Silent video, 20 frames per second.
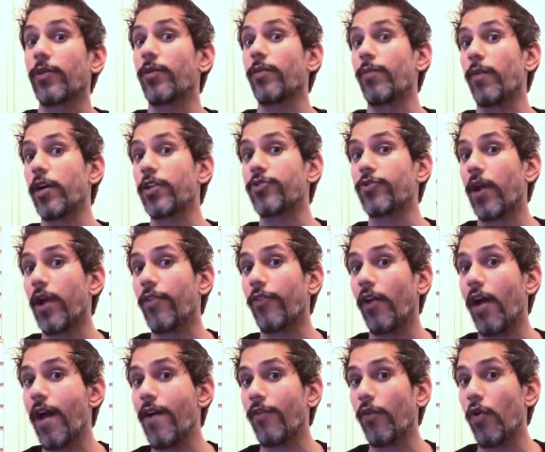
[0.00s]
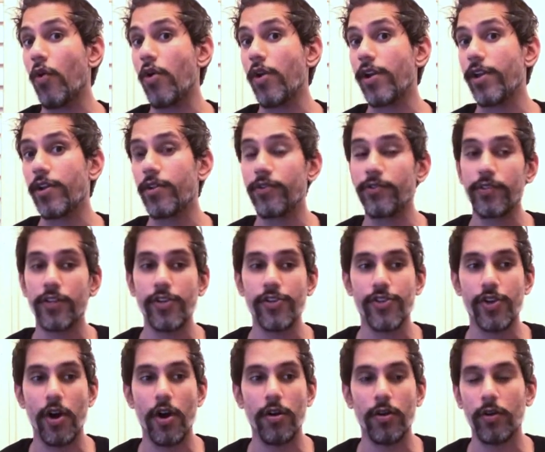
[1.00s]
would much rather have Oreos than
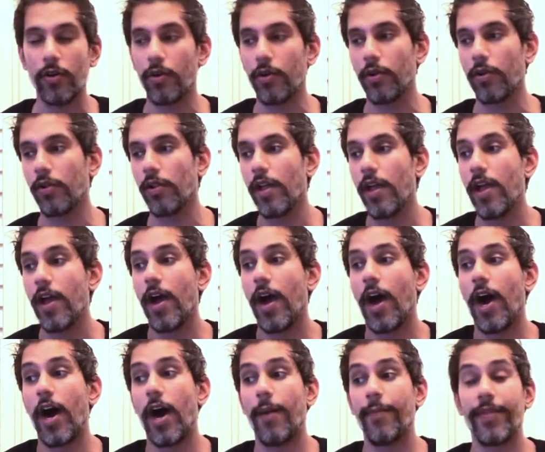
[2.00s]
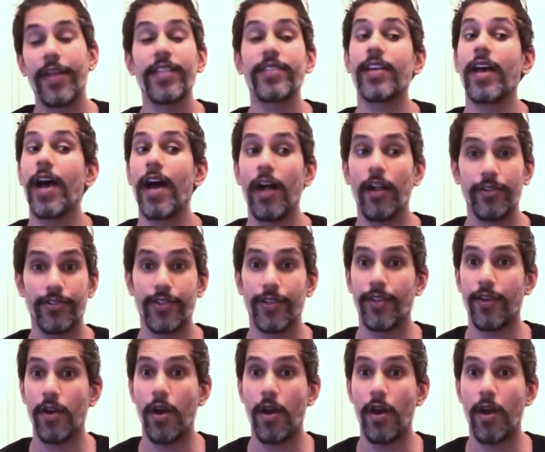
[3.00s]
charcoal. That's a hell to the